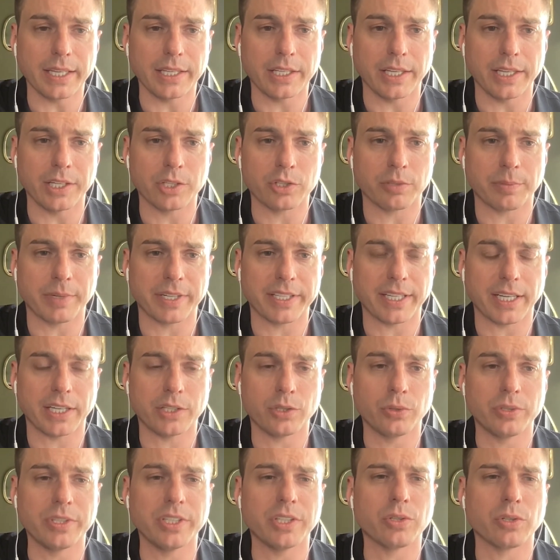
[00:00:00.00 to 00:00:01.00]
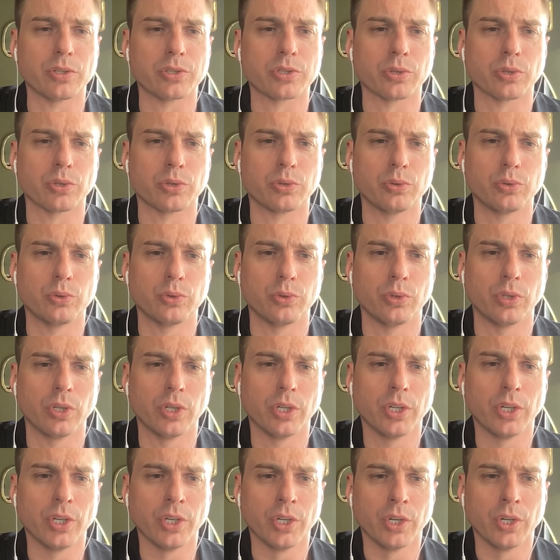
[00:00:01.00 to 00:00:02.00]
Romania. You need also
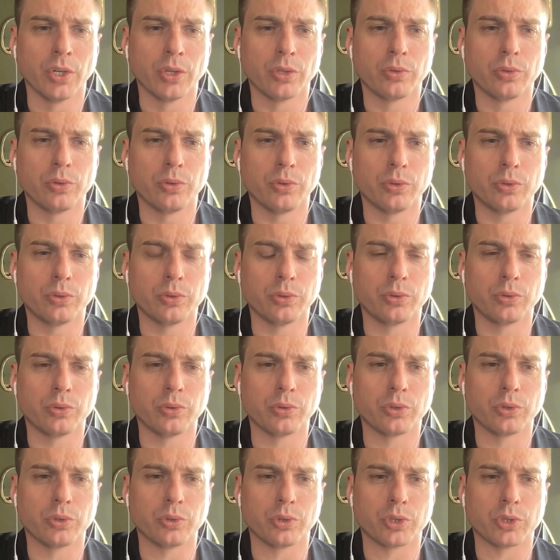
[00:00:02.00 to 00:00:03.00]
to